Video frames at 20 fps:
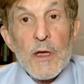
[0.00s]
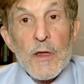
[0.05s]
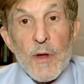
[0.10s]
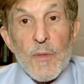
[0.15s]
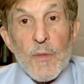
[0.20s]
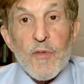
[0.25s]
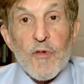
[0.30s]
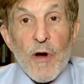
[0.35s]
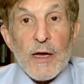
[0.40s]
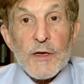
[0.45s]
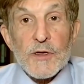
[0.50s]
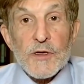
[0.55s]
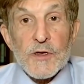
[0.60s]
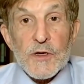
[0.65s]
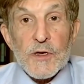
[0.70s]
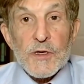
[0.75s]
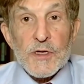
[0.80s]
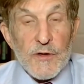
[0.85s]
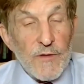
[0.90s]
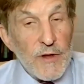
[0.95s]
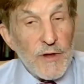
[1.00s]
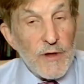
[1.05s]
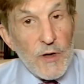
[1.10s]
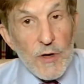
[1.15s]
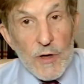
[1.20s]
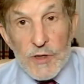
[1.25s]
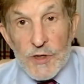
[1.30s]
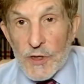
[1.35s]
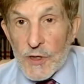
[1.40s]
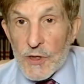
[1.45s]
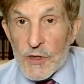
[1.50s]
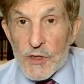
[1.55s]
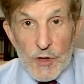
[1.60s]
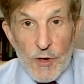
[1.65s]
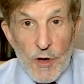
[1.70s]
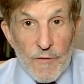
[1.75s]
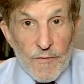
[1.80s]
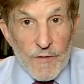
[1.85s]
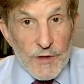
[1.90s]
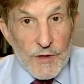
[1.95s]
the prices of the goods and
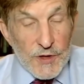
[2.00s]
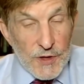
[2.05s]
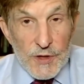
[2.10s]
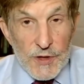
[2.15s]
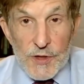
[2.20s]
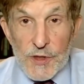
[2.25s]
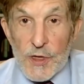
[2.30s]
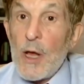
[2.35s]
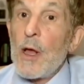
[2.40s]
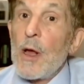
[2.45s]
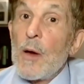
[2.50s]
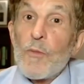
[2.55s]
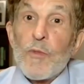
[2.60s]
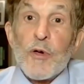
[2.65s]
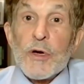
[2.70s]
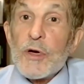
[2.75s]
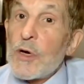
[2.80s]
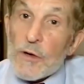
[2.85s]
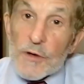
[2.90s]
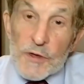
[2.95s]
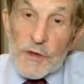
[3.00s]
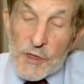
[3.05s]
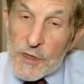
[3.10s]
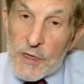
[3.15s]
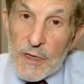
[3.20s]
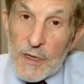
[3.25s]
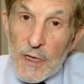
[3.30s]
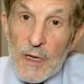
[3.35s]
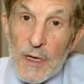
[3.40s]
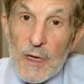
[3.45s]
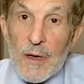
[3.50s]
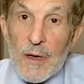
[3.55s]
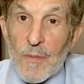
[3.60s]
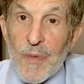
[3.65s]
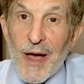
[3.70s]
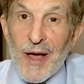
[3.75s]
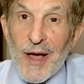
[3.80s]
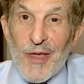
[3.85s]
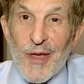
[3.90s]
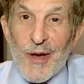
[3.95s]
services produced
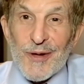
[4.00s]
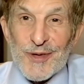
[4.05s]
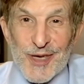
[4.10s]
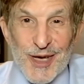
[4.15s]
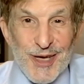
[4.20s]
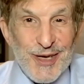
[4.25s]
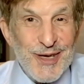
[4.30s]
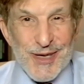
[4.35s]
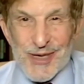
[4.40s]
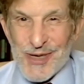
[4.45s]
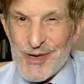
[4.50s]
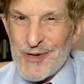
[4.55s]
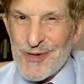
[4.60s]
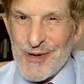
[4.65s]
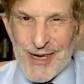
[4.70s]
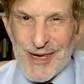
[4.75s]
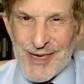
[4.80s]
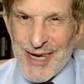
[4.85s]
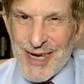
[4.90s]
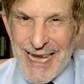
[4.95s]
by those industries.